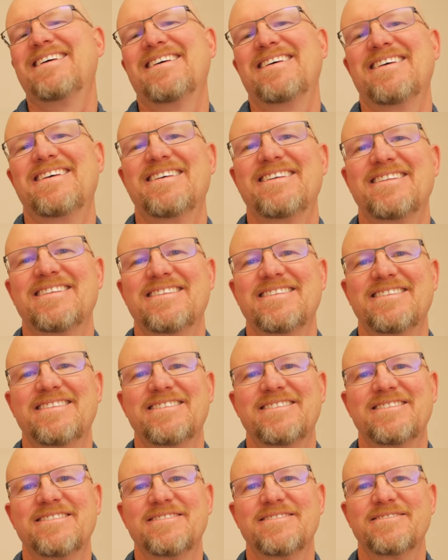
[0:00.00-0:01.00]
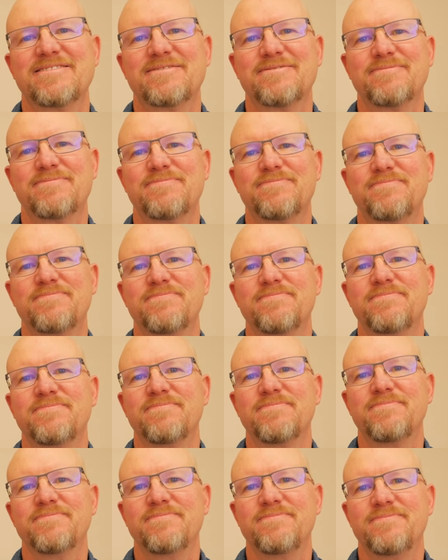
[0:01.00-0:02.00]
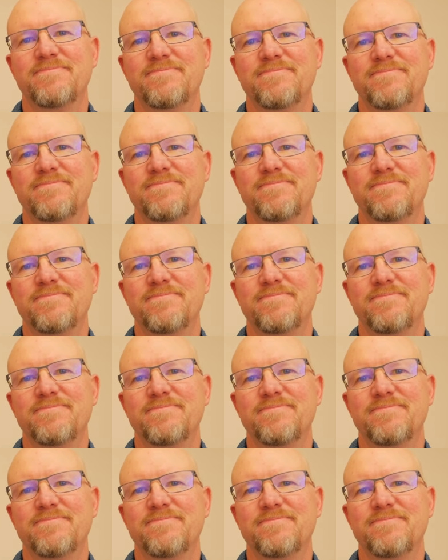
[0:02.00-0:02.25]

[no speech]